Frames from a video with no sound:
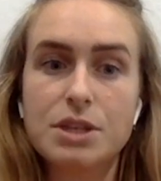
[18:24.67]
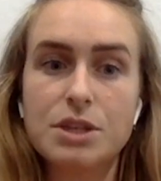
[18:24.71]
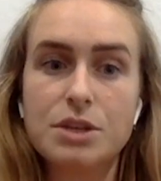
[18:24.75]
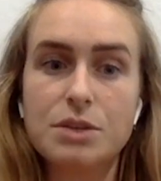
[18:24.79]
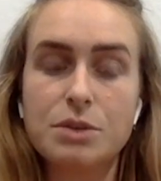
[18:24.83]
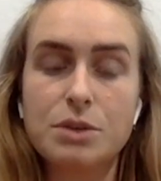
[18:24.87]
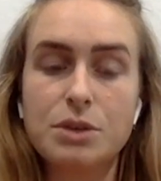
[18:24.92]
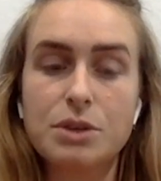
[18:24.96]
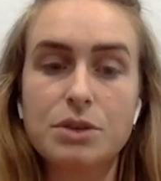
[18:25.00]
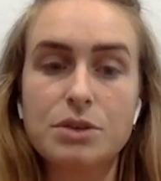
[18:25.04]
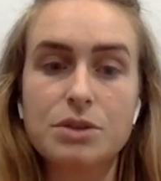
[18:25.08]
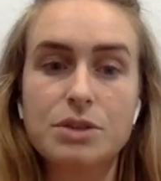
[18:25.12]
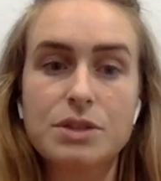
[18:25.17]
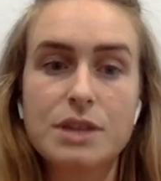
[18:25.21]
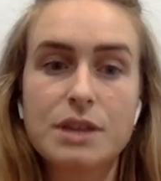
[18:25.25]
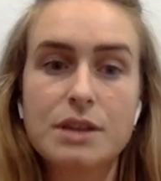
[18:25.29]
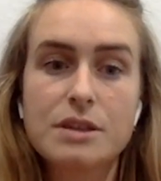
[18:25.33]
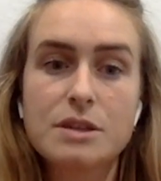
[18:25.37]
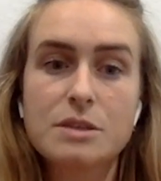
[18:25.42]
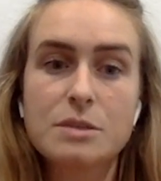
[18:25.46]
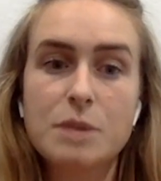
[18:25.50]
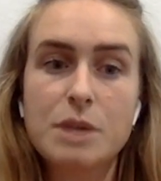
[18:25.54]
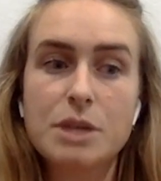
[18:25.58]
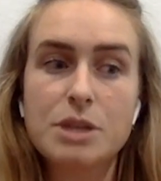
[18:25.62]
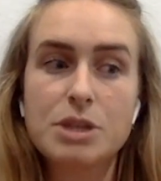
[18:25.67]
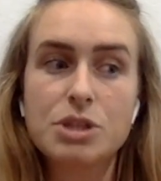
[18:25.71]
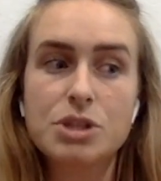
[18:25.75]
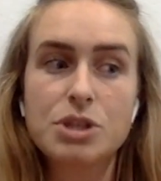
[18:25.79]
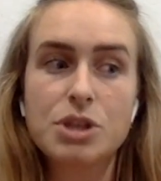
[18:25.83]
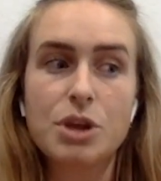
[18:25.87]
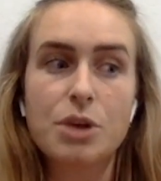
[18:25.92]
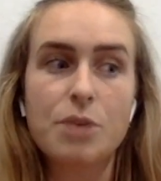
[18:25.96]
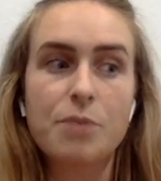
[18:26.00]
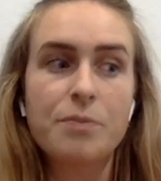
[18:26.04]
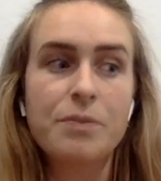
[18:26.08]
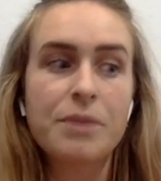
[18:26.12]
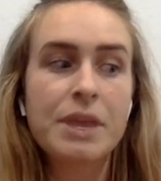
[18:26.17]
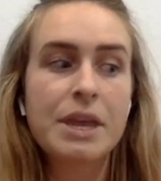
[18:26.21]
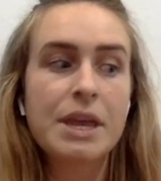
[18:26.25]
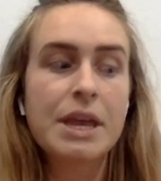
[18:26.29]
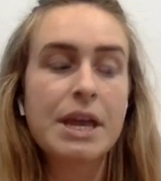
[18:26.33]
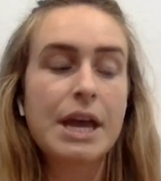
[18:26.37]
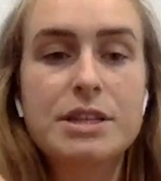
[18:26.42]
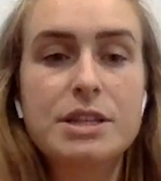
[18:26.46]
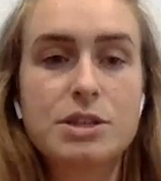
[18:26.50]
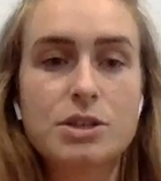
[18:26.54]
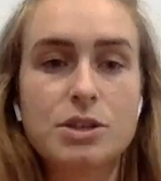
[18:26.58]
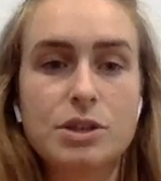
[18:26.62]
continue with your sales pitch. So
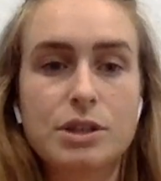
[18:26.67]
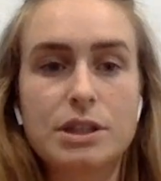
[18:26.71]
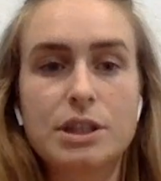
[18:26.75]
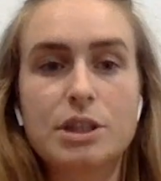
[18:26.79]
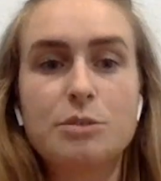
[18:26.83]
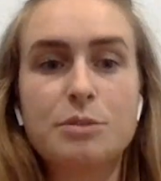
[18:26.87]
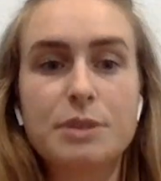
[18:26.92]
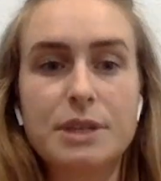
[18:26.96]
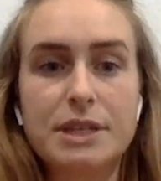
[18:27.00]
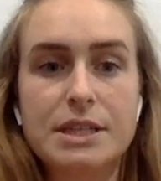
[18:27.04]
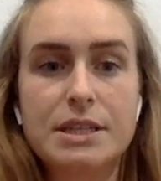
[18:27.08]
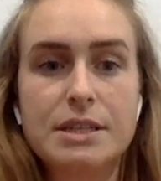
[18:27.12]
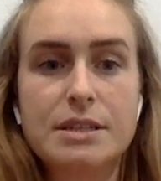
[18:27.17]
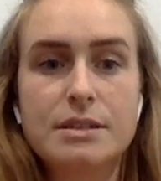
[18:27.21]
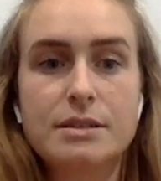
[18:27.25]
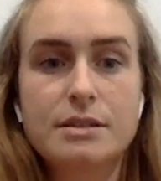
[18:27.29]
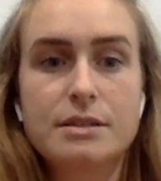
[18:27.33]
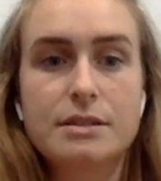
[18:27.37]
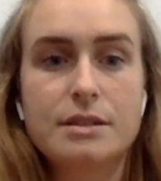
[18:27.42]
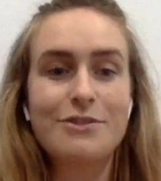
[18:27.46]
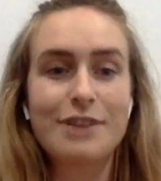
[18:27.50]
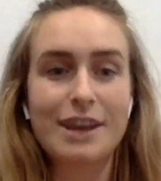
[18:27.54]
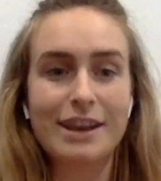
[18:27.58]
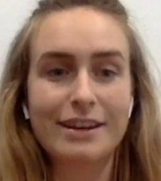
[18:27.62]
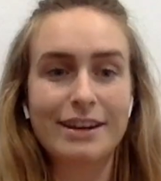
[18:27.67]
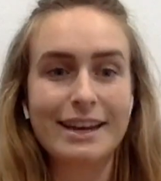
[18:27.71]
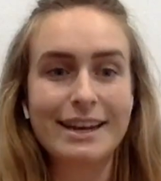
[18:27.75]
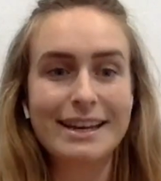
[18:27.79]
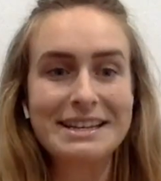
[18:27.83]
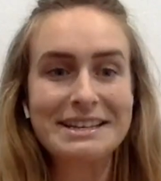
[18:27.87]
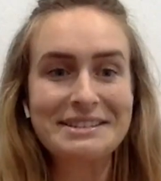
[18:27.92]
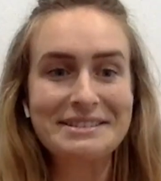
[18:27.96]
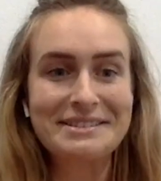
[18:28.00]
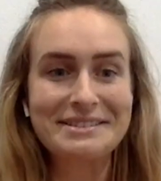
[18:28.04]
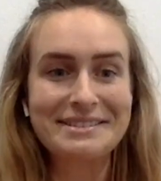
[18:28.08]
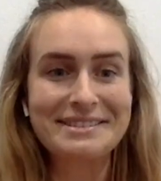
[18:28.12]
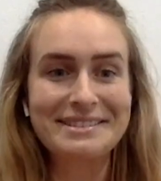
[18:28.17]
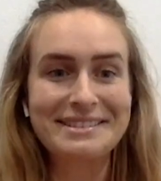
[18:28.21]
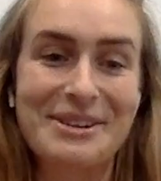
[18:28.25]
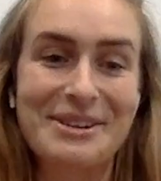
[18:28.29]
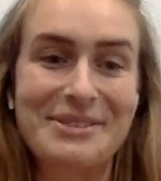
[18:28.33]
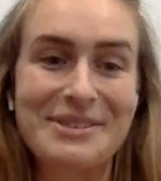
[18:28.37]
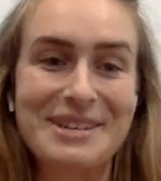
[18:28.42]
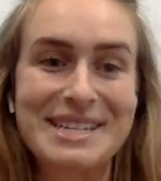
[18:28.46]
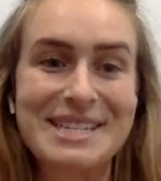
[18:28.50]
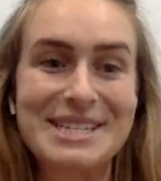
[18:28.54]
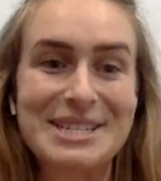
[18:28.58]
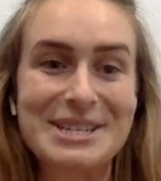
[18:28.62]
the prices are a little bit, they vary
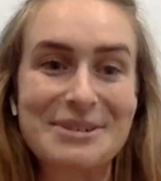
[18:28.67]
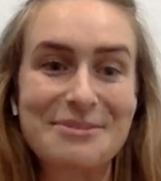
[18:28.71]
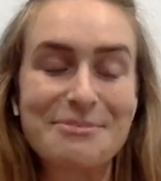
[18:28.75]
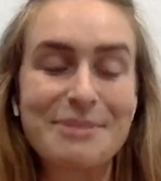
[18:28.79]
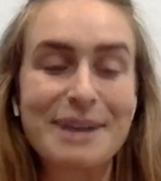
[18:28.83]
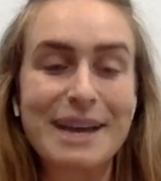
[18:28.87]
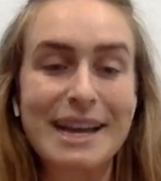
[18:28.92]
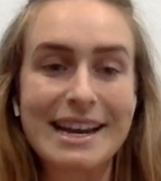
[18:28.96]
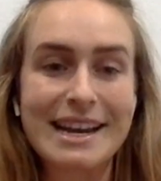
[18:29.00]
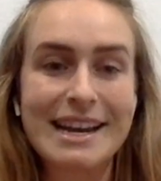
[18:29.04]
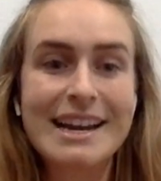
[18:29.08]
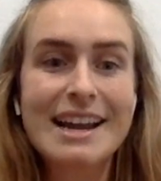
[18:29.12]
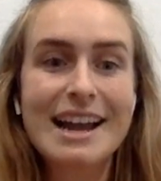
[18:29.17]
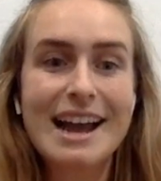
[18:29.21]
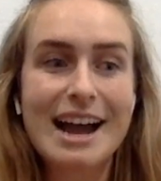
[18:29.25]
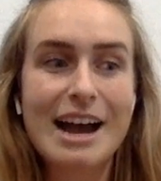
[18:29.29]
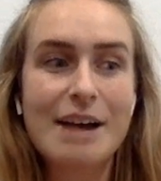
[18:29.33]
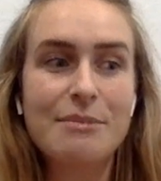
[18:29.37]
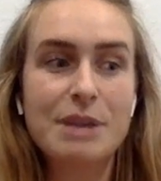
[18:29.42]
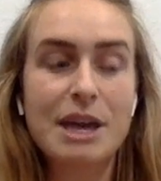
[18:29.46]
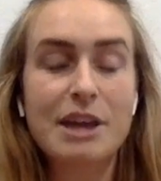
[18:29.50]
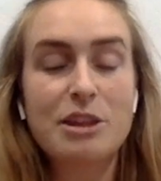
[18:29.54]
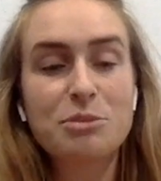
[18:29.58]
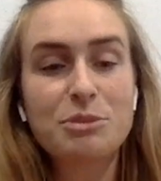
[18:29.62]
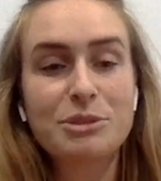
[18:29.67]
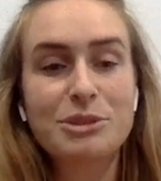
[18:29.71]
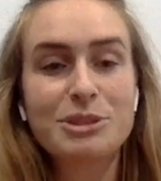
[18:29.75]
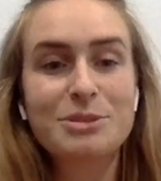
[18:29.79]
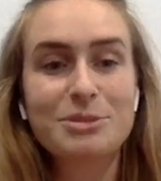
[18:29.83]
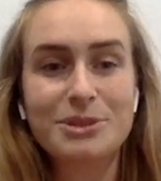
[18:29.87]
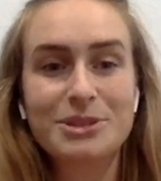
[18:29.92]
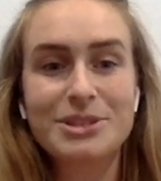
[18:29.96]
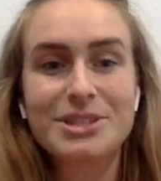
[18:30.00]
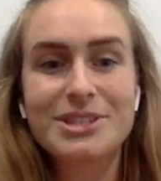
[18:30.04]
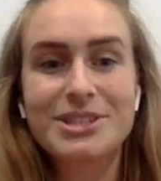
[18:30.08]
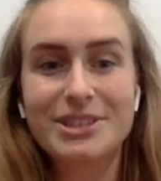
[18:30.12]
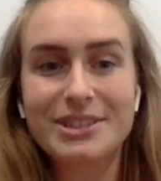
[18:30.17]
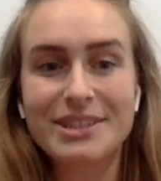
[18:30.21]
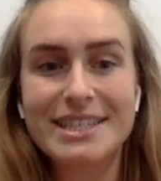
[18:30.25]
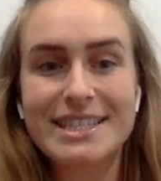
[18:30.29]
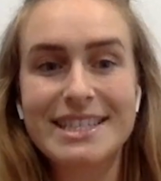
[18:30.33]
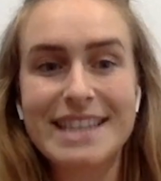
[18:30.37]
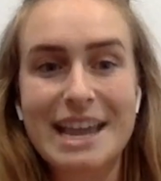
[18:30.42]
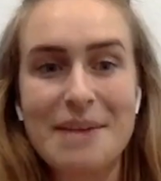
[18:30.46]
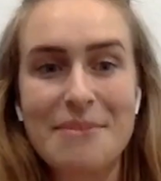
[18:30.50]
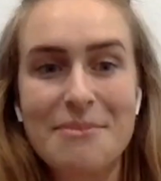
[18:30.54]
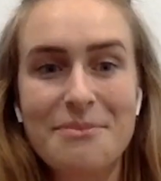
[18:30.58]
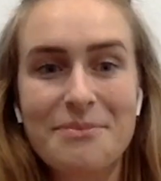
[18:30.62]
among what we do, but yeah, the principle is
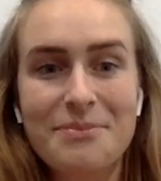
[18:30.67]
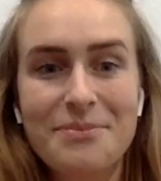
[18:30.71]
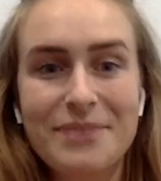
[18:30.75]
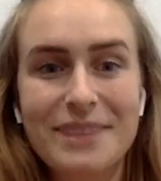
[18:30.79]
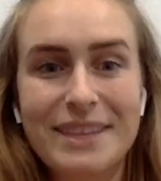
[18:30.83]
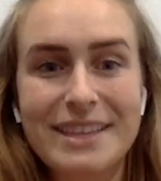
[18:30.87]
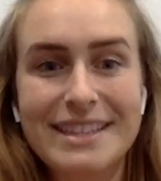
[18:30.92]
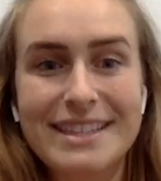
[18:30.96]
still the same.